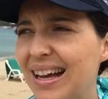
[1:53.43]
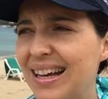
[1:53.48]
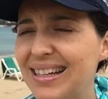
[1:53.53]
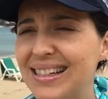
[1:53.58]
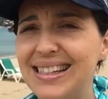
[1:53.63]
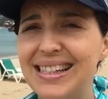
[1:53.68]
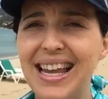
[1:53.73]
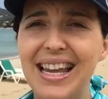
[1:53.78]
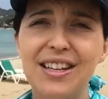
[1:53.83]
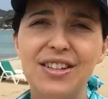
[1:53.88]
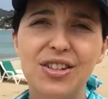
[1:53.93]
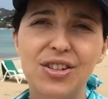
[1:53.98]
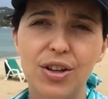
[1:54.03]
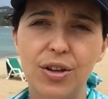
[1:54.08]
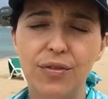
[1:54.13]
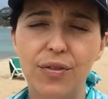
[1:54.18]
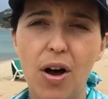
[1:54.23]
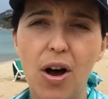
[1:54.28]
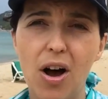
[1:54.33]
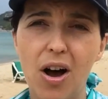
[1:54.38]
sense
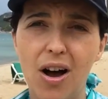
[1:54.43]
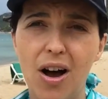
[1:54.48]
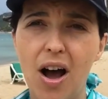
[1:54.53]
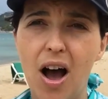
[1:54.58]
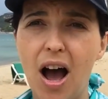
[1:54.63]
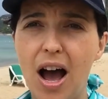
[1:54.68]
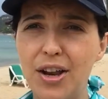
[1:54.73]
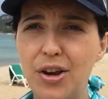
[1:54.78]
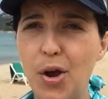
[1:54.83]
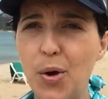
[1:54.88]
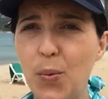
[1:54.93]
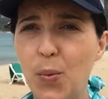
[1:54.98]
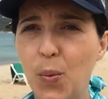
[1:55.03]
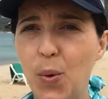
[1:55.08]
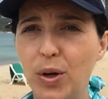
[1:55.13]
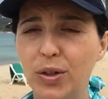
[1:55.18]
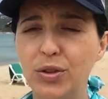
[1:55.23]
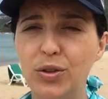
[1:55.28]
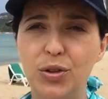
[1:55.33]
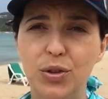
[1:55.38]
of, I don't
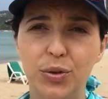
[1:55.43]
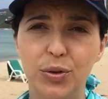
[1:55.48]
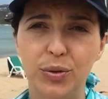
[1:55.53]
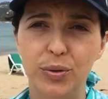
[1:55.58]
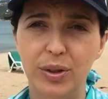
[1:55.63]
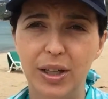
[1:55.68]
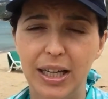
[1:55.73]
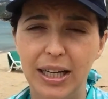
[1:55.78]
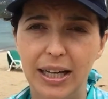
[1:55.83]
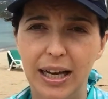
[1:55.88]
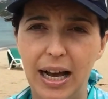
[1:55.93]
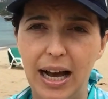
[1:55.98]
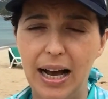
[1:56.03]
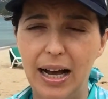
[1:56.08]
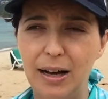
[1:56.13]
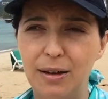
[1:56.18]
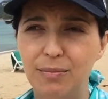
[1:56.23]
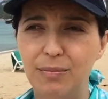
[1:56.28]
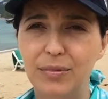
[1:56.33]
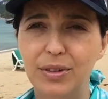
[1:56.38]
want to
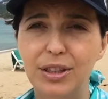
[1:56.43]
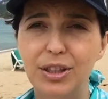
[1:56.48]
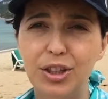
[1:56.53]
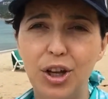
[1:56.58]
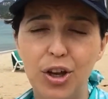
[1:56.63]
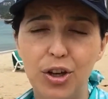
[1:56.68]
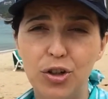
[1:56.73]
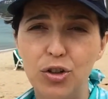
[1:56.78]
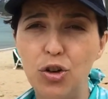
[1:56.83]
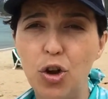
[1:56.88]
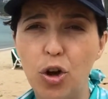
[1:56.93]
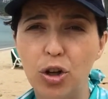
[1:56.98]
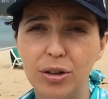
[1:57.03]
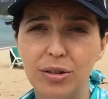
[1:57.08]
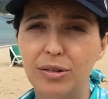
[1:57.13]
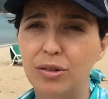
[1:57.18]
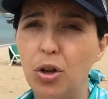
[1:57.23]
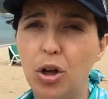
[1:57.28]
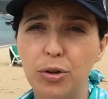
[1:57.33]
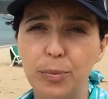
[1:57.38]

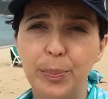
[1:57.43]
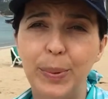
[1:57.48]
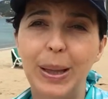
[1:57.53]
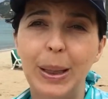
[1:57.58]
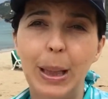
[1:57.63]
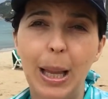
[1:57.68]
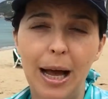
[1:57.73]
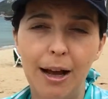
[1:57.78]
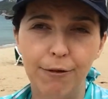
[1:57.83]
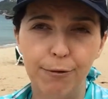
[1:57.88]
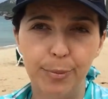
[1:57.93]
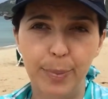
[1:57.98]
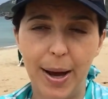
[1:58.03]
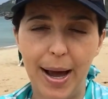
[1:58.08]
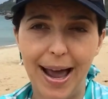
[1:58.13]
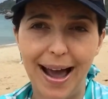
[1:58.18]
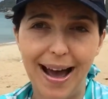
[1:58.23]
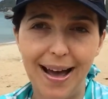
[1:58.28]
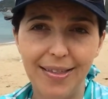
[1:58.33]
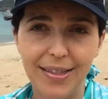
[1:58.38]
not be loved
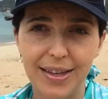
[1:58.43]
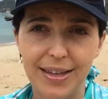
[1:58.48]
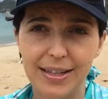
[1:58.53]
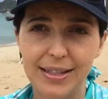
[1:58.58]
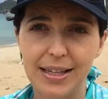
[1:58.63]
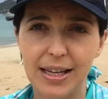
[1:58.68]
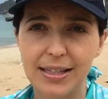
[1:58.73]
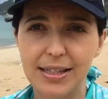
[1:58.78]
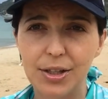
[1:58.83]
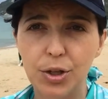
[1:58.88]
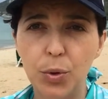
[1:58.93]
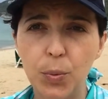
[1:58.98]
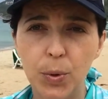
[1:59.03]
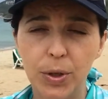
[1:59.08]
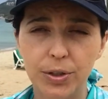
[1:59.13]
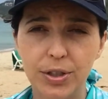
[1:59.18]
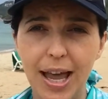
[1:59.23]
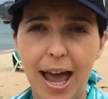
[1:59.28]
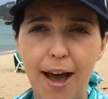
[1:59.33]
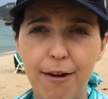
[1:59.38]
by others. I still
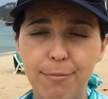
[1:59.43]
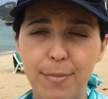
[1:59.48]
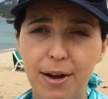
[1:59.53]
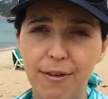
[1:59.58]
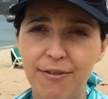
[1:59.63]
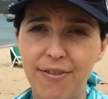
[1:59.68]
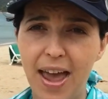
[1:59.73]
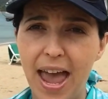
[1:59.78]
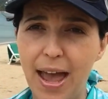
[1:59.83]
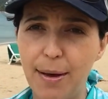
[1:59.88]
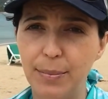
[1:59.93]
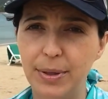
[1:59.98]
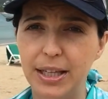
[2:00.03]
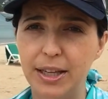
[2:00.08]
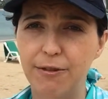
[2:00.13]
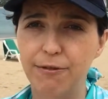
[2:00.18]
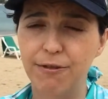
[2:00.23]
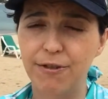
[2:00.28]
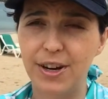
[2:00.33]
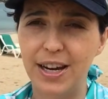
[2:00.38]
want to have my family
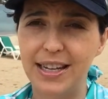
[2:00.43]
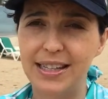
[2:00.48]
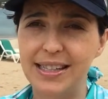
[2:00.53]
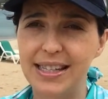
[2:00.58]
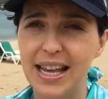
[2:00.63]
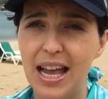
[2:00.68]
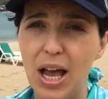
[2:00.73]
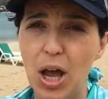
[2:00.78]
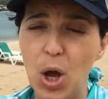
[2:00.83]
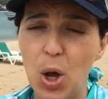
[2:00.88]
and friends.